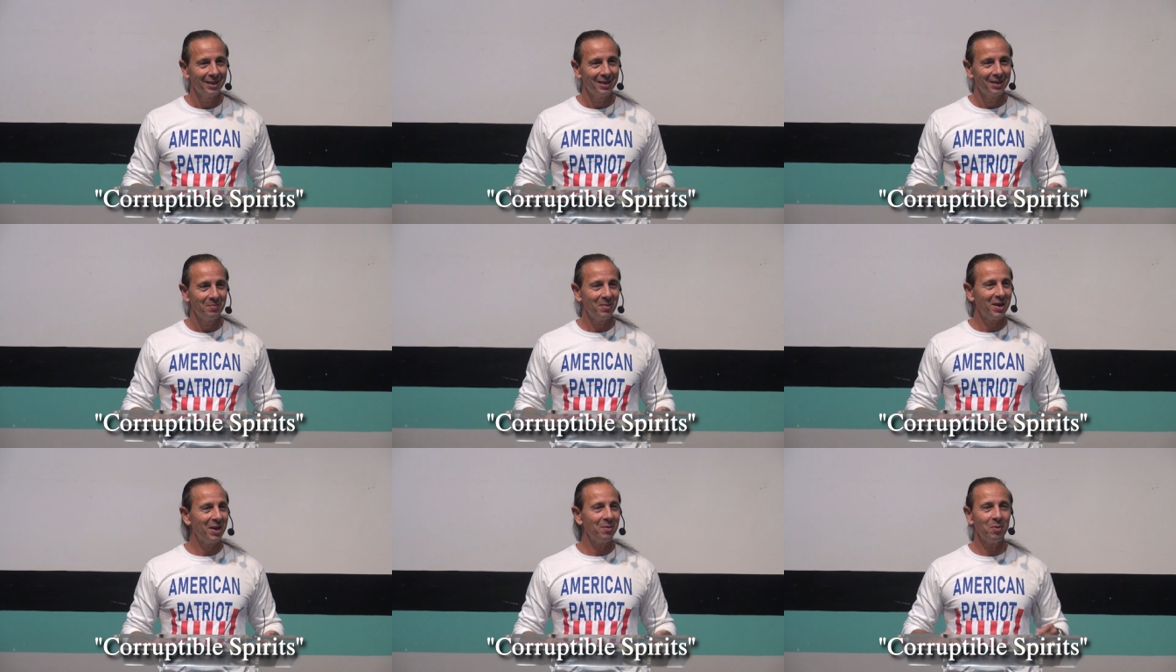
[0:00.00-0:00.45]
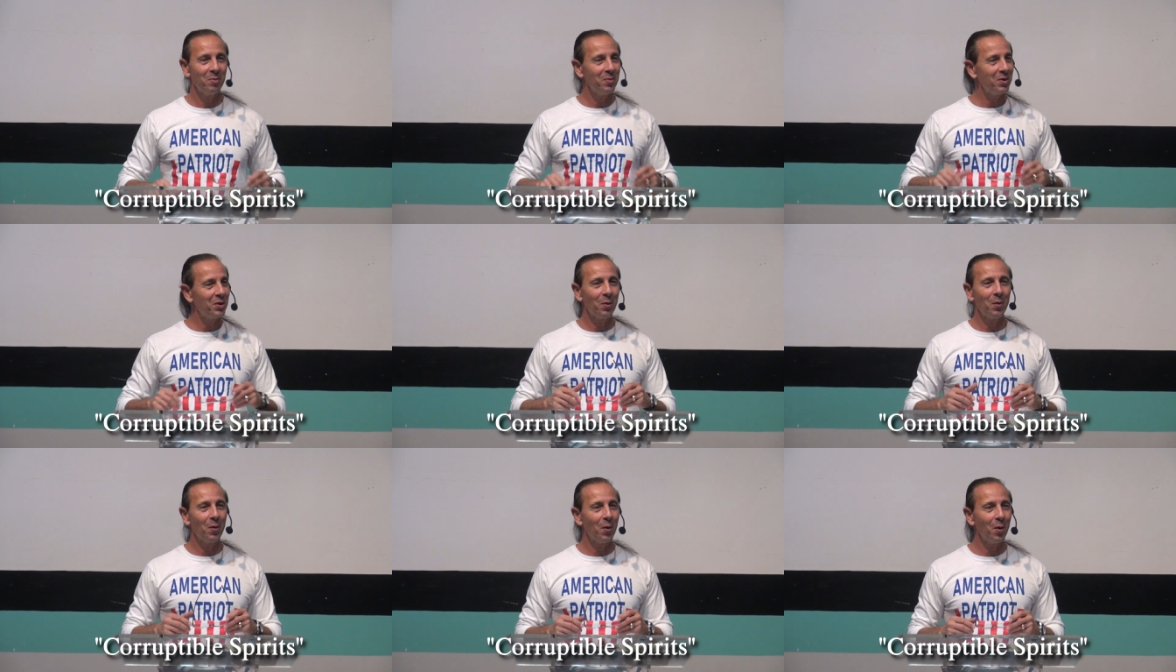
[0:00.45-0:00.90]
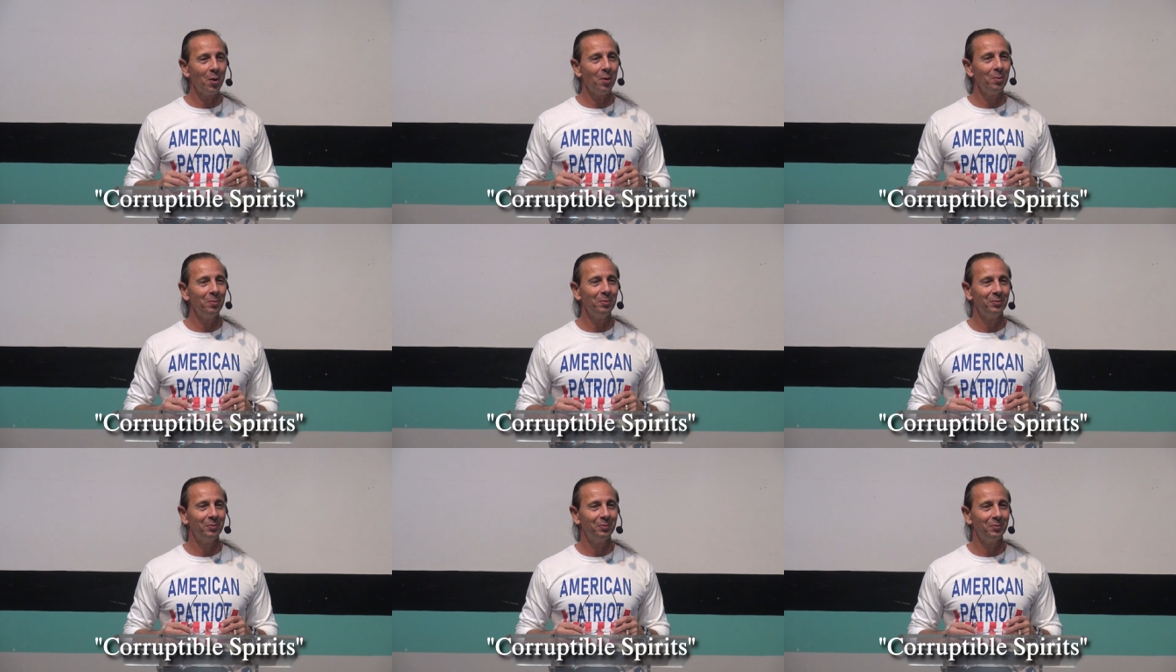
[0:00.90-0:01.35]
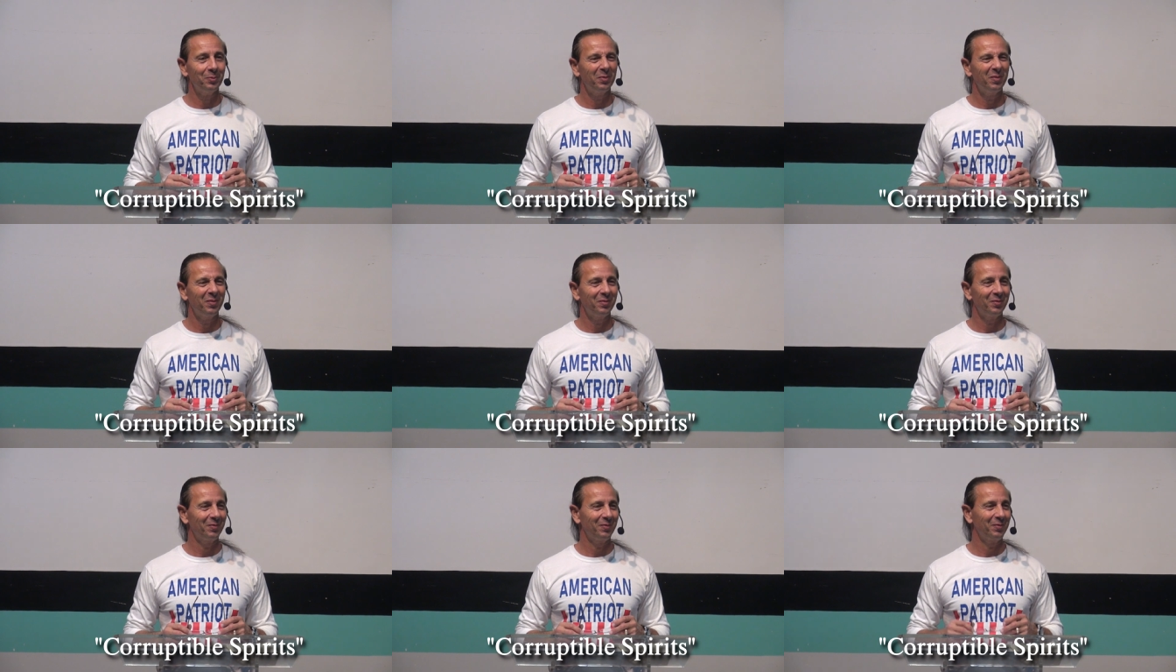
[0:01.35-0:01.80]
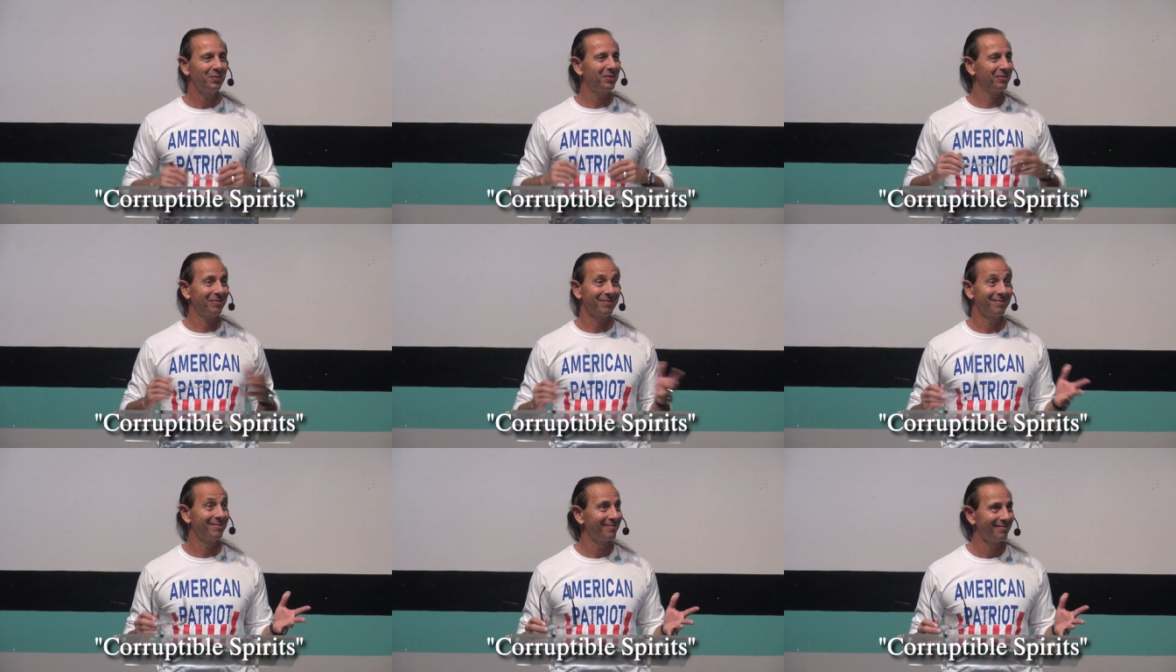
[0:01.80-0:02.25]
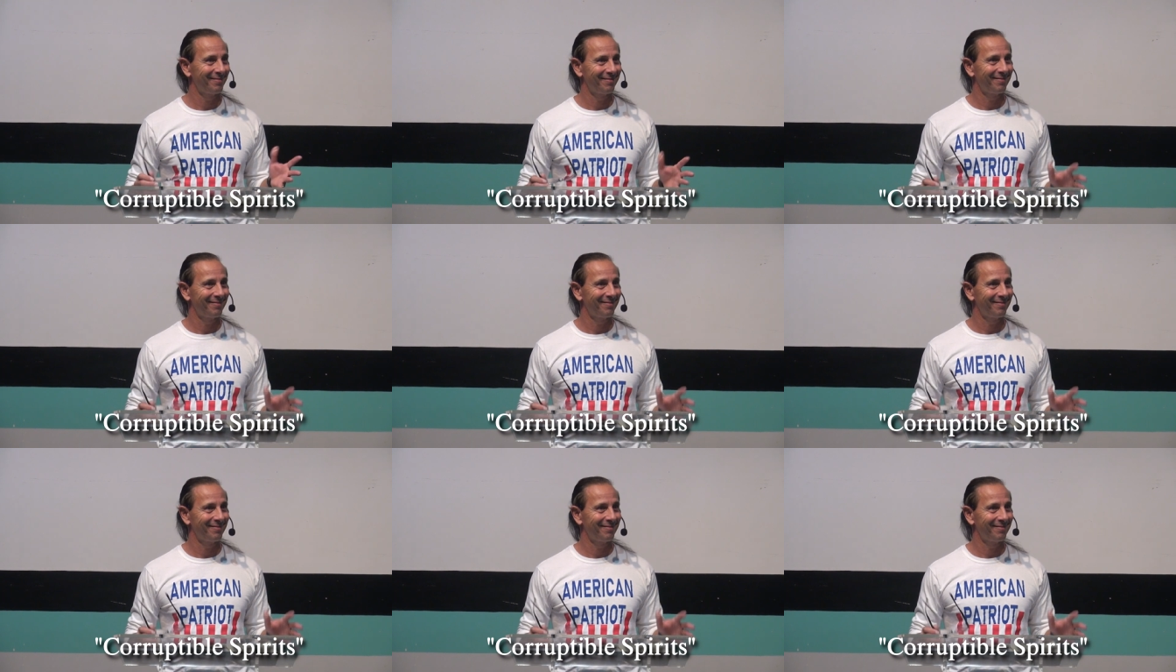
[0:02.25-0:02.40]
Man, when we go home, I